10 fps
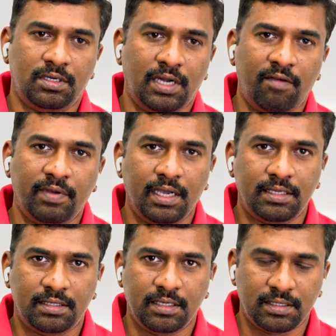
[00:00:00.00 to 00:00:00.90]

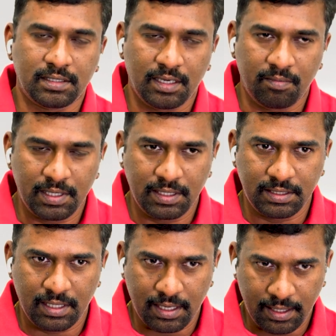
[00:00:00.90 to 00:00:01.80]
navigate the sustainability
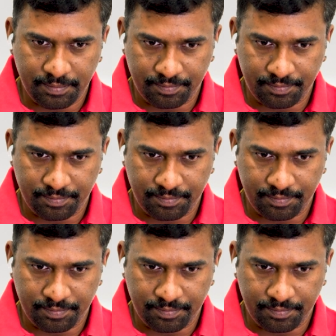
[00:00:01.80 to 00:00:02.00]
journey.